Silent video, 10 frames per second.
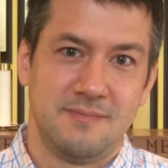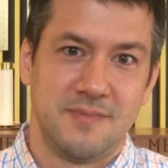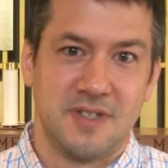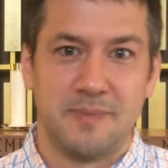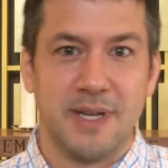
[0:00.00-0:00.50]

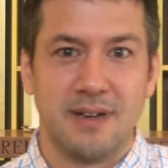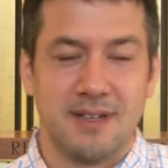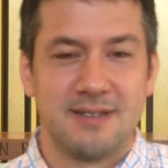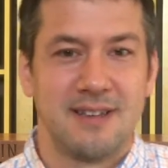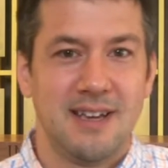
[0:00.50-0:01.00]
Just
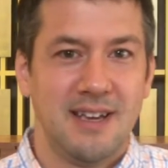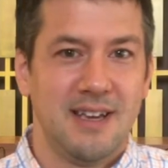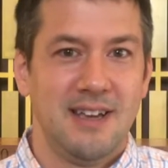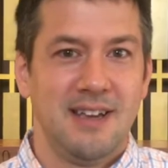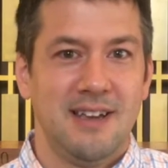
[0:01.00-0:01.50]
because
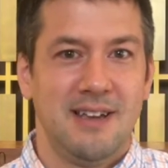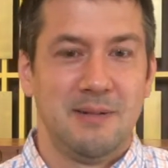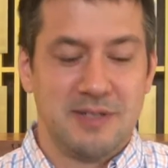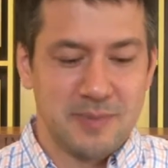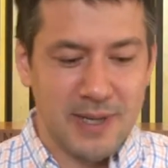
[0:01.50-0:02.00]

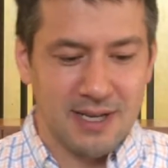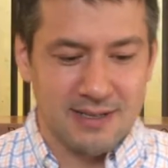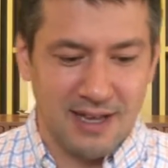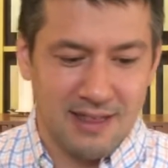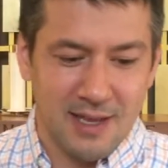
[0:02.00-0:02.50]

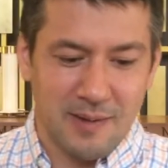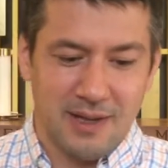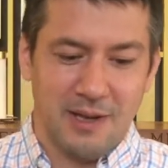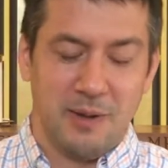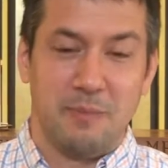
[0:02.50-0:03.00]
I think
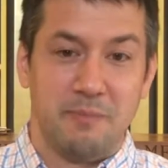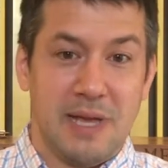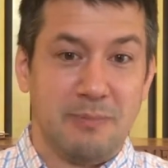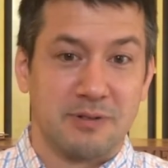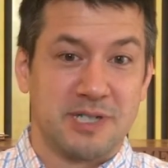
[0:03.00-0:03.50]

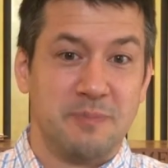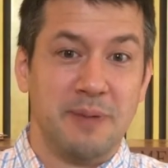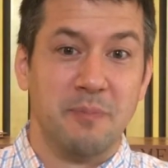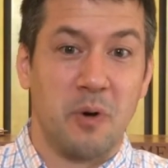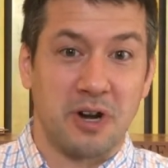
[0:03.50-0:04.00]
people should
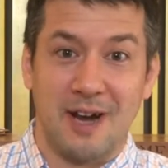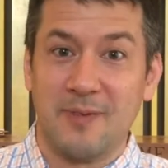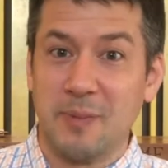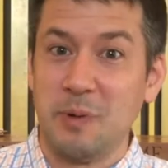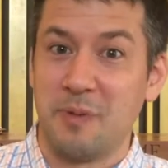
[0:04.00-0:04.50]
be more
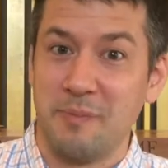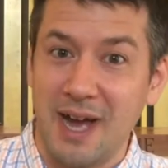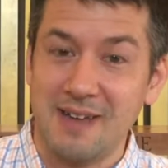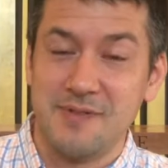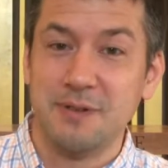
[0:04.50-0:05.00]
comfortable with
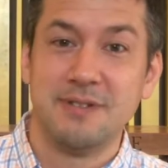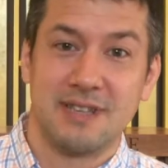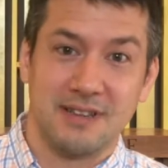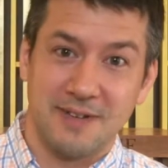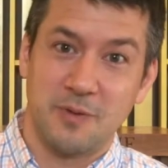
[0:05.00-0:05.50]
my views
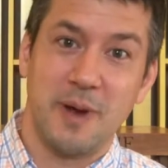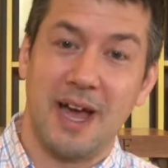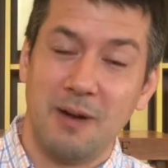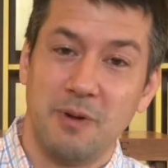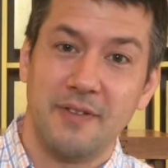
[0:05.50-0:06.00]
and live the way
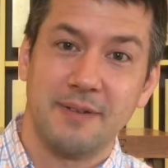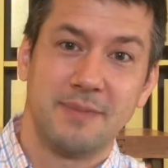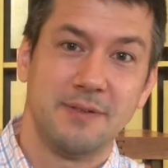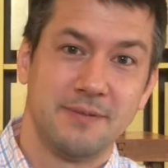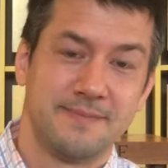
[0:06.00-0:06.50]
I want them
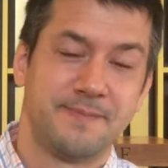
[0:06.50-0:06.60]
to?